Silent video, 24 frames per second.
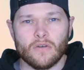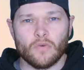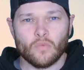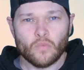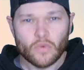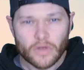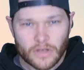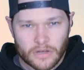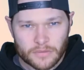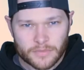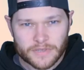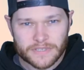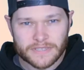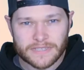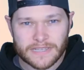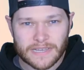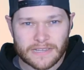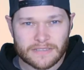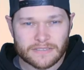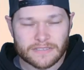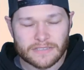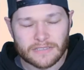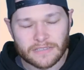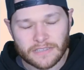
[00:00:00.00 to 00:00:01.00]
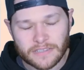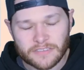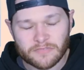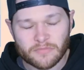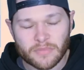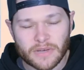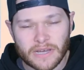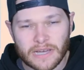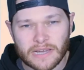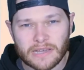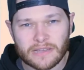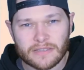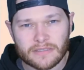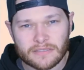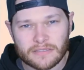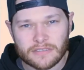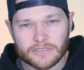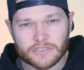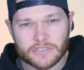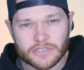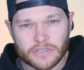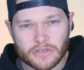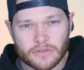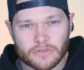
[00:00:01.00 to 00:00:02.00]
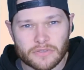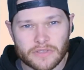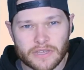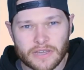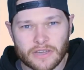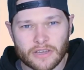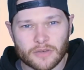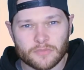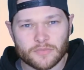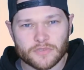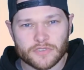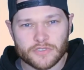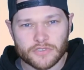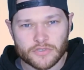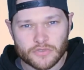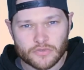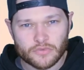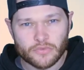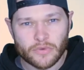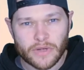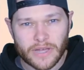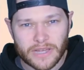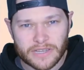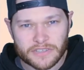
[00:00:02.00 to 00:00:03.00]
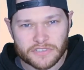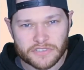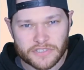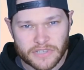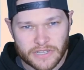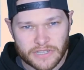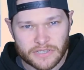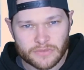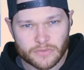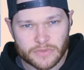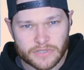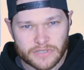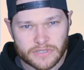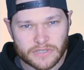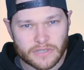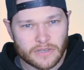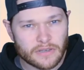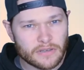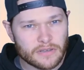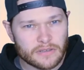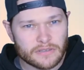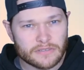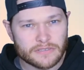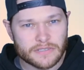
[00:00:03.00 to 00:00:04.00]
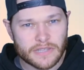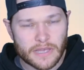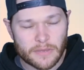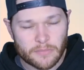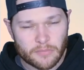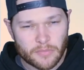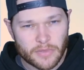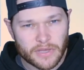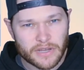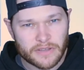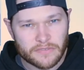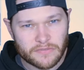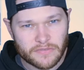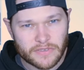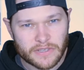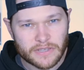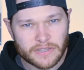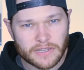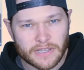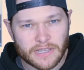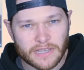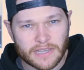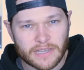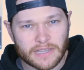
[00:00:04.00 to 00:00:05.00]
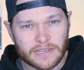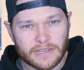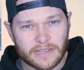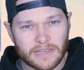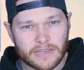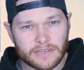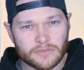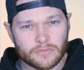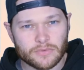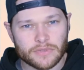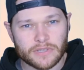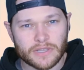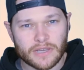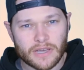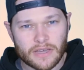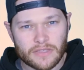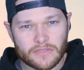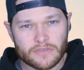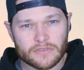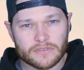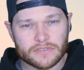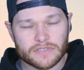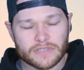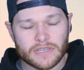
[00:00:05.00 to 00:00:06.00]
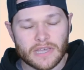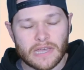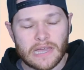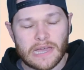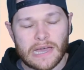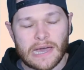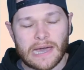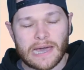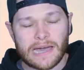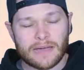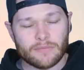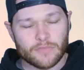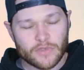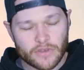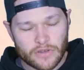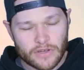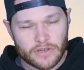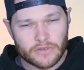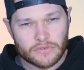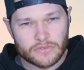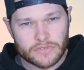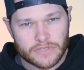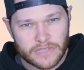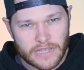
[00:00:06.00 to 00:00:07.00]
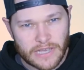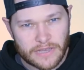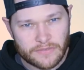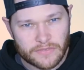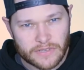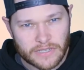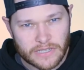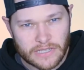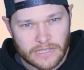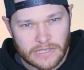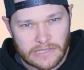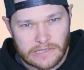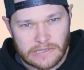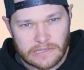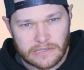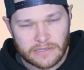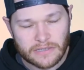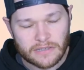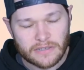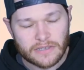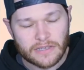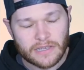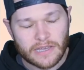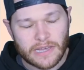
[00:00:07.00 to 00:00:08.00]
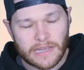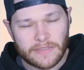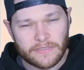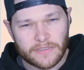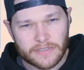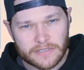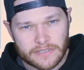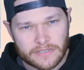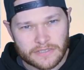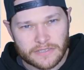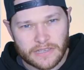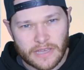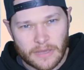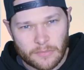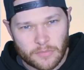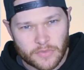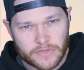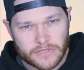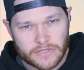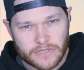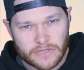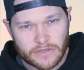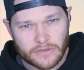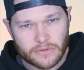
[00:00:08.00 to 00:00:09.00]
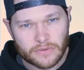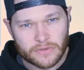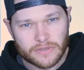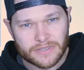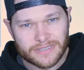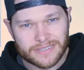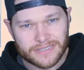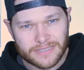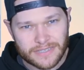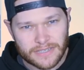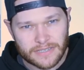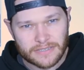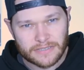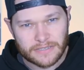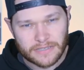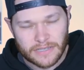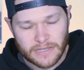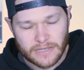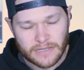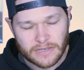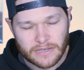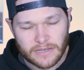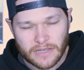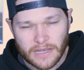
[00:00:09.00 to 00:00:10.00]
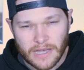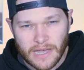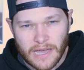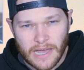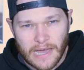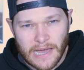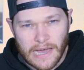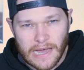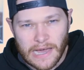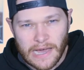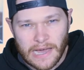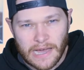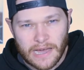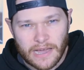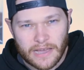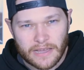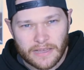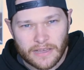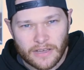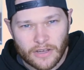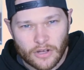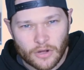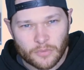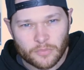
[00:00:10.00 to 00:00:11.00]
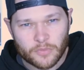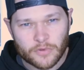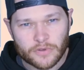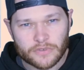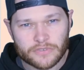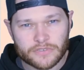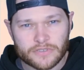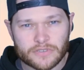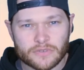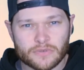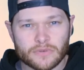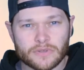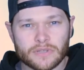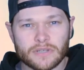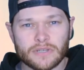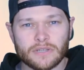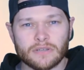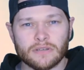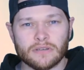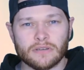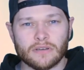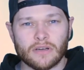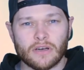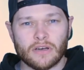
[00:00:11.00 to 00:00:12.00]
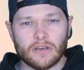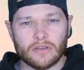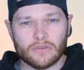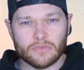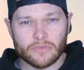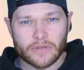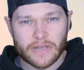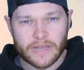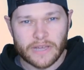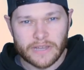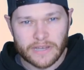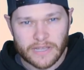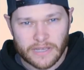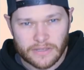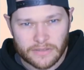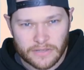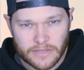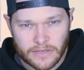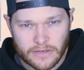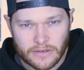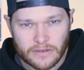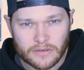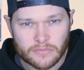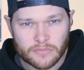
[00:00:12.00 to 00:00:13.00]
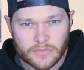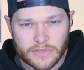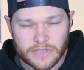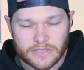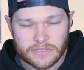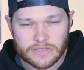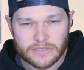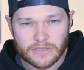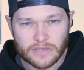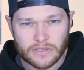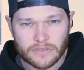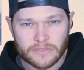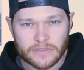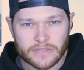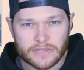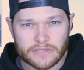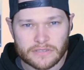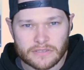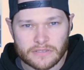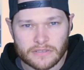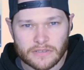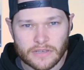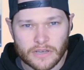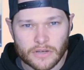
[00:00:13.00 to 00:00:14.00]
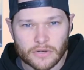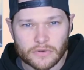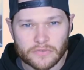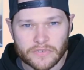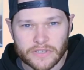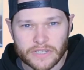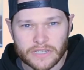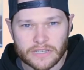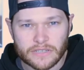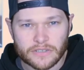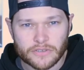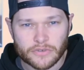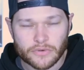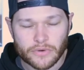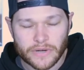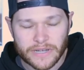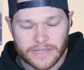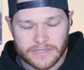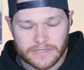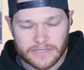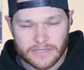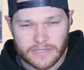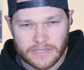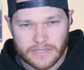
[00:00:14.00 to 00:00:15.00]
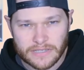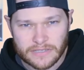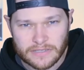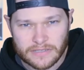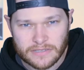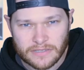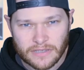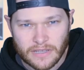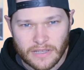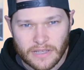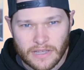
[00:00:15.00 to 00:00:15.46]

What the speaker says: Welcome to Sounds to Live By, the show that helps you write genuine songs that benefit and connect with others. I'm your host, Kevin Keene, and this is episode 16. I hope you're doing all right out there amidst all this COVID craziness,